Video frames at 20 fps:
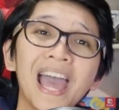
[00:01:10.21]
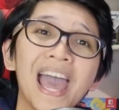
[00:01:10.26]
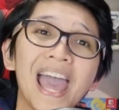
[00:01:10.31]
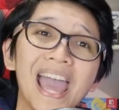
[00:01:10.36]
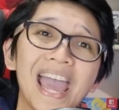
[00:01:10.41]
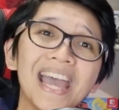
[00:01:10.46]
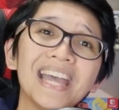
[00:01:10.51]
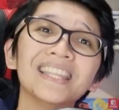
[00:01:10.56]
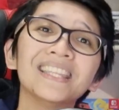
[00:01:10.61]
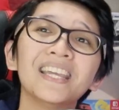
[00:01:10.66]

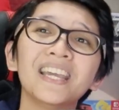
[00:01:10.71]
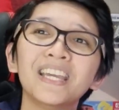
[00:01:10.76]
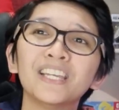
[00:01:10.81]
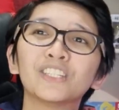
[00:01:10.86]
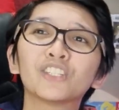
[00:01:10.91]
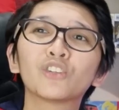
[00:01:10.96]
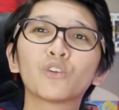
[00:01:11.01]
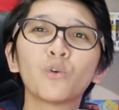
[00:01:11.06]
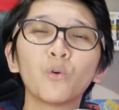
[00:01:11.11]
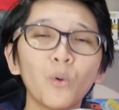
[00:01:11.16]
and
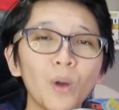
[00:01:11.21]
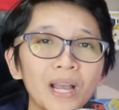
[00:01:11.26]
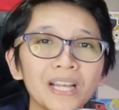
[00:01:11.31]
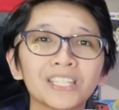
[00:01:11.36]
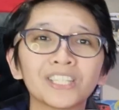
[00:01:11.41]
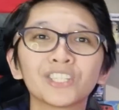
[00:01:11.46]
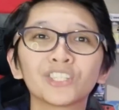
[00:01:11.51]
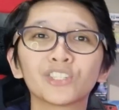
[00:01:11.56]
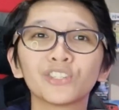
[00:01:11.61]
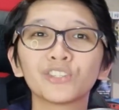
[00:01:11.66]
his
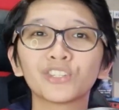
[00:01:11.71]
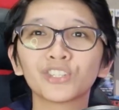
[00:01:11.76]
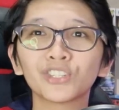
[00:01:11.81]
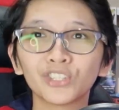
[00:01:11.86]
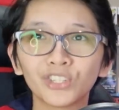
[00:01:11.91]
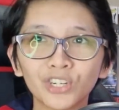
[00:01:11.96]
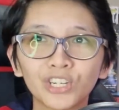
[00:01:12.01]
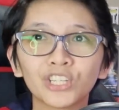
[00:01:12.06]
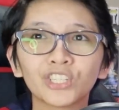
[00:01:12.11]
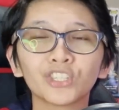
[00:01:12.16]
quest to
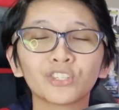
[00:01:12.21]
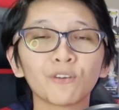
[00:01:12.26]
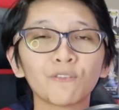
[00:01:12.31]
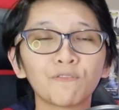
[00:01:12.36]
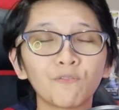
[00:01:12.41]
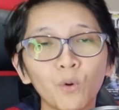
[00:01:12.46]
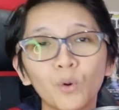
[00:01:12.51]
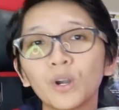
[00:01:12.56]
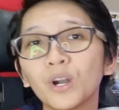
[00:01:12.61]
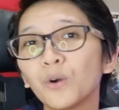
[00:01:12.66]
search
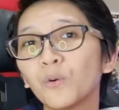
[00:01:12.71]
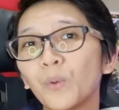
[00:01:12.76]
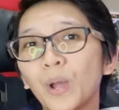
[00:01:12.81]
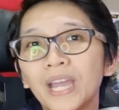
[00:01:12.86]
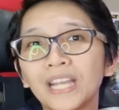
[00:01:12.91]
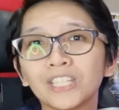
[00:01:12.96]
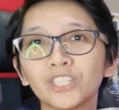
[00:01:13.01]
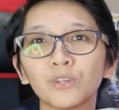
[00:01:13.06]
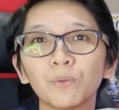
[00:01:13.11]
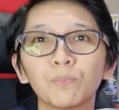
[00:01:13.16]
for a
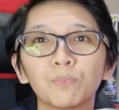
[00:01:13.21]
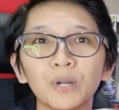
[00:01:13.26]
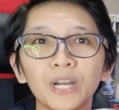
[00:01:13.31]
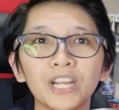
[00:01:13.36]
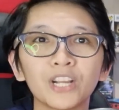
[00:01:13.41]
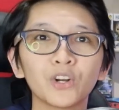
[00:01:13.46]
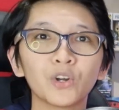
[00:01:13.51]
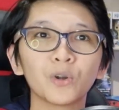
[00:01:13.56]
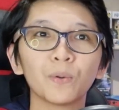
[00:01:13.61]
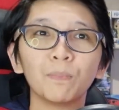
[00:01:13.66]
way to
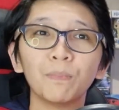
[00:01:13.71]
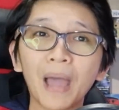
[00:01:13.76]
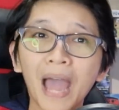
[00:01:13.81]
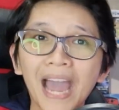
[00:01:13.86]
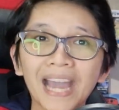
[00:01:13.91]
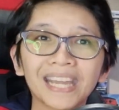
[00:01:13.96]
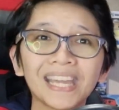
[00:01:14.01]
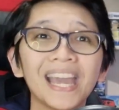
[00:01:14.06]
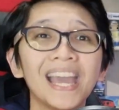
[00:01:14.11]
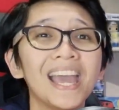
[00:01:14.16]
bring her
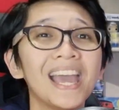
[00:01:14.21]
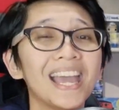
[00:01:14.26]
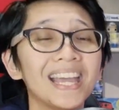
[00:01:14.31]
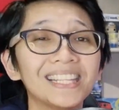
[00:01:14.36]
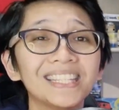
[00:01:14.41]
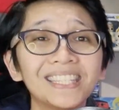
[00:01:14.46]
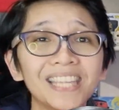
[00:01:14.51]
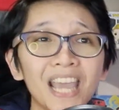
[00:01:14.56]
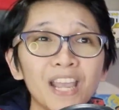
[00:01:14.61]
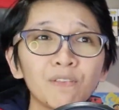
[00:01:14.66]
back
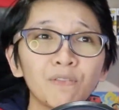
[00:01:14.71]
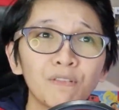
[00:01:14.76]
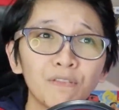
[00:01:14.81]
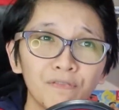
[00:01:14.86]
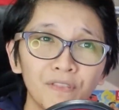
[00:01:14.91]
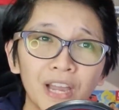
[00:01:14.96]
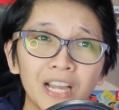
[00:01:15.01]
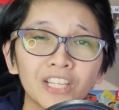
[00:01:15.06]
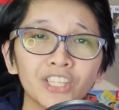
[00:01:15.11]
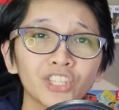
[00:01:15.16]
and take
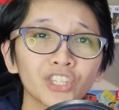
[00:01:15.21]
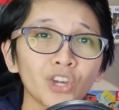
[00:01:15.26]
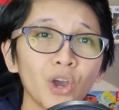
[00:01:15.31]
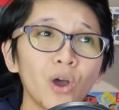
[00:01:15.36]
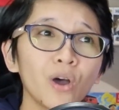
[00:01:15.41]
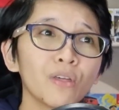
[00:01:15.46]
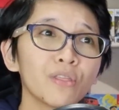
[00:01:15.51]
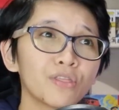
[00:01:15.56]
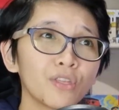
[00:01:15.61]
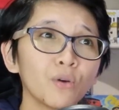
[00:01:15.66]
revenge
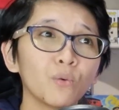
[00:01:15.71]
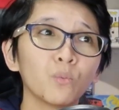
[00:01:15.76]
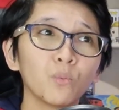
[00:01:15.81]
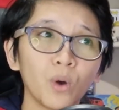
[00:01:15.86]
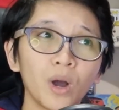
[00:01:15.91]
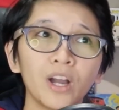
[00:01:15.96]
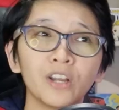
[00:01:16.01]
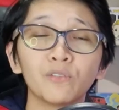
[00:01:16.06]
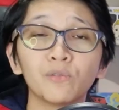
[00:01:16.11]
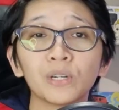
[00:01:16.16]
on the
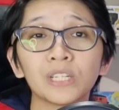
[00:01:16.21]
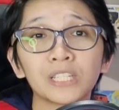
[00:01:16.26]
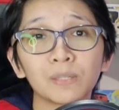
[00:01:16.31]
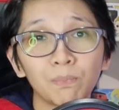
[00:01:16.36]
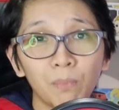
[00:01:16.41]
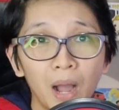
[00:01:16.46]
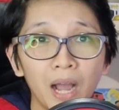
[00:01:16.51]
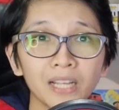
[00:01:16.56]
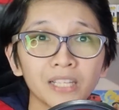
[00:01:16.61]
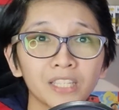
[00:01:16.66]
one
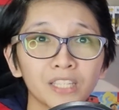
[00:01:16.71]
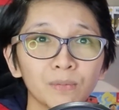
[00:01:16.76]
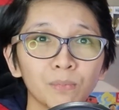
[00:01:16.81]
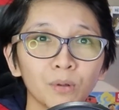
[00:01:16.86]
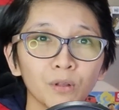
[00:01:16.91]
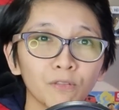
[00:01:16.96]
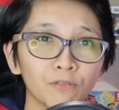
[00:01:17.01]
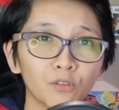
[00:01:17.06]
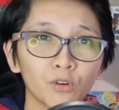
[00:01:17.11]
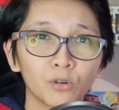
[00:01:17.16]

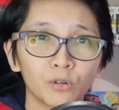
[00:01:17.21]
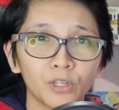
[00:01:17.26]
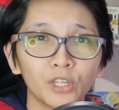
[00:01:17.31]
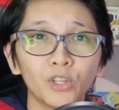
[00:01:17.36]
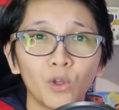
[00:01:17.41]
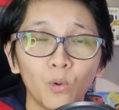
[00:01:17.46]
responsible for,